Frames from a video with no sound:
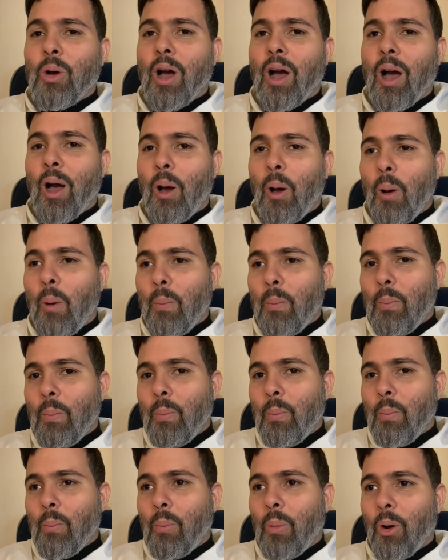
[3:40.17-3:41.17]

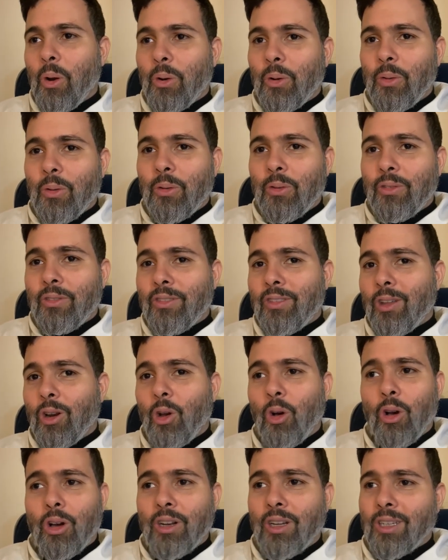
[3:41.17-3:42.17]
But the
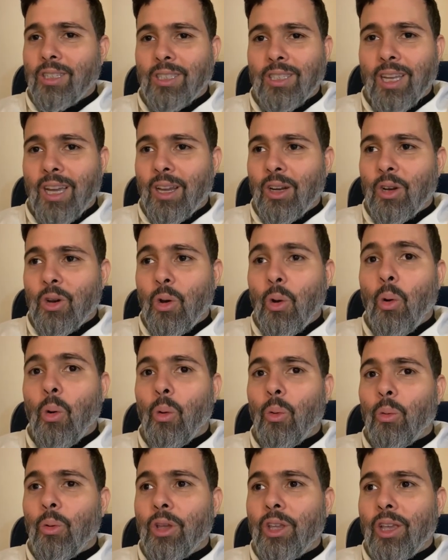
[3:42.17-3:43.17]
Lord has said,
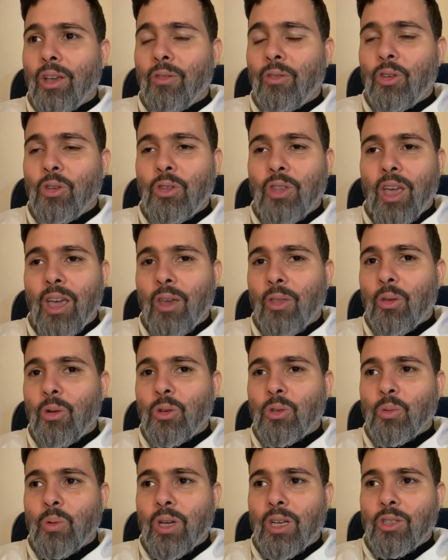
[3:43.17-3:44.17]
no, if you take
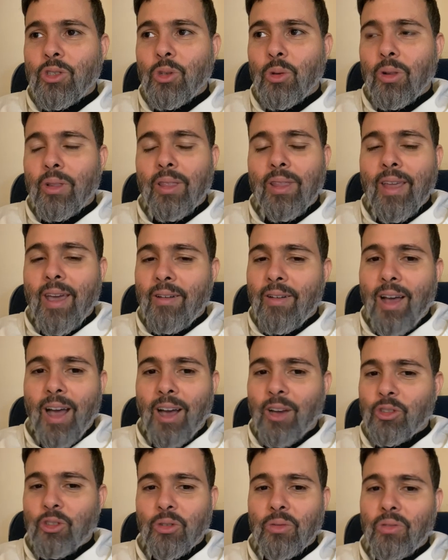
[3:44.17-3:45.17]
those ways, you'll never
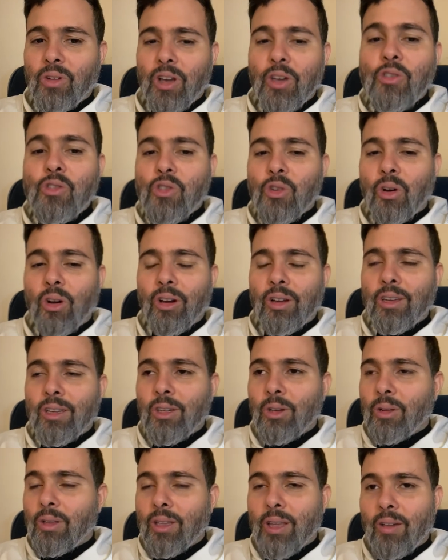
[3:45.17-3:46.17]
actually find joy.
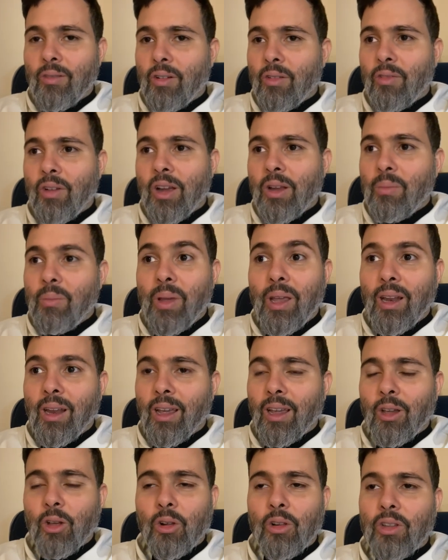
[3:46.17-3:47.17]
You'll never find
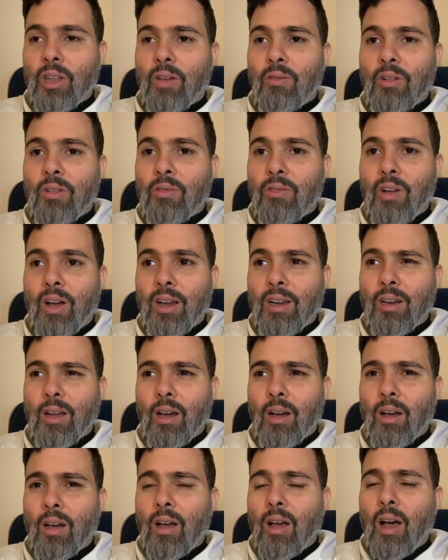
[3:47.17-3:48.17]
meaning. You'll never find
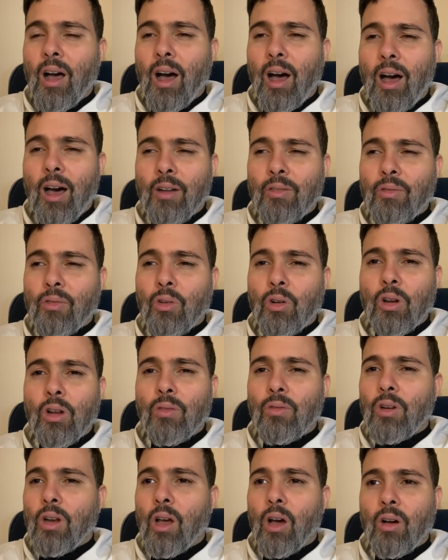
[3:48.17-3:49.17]
a heart full
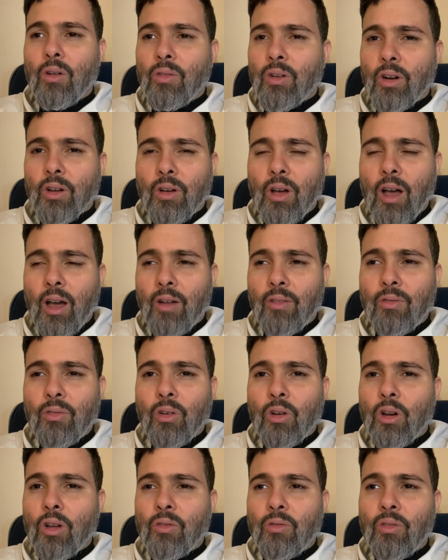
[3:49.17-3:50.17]
of love and a heart
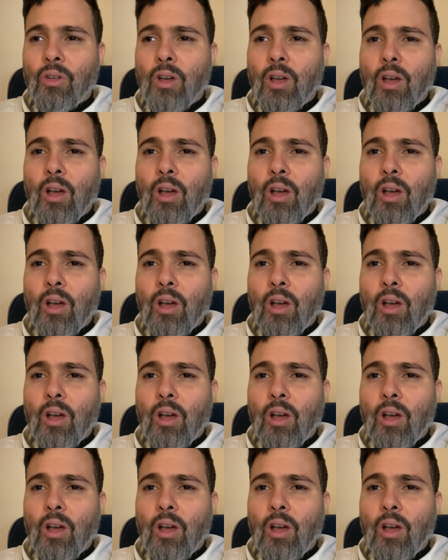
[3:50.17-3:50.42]
full of